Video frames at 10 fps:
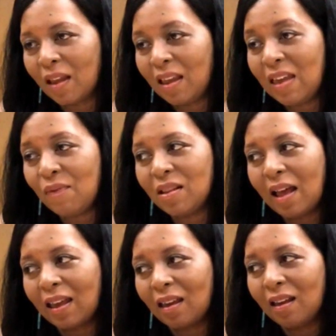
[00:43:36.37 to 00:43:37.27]
Even
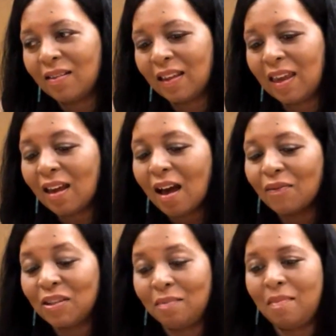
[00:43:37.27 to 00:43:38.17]
like the
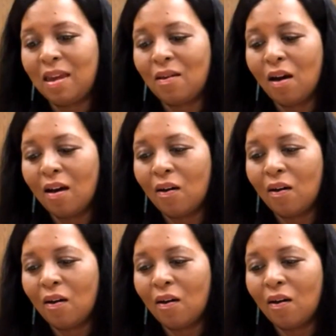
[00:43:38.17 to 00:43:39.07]
kickoff to me
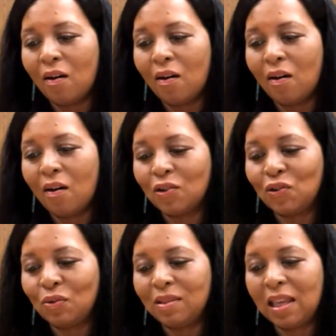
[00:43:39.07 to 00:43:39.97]
during our
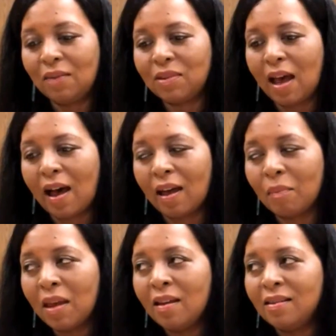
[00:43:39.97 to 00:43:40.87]
Juneteenth time,
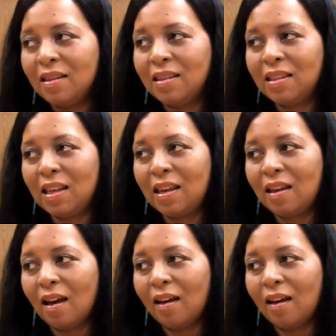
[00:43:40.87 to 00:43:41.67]
to see,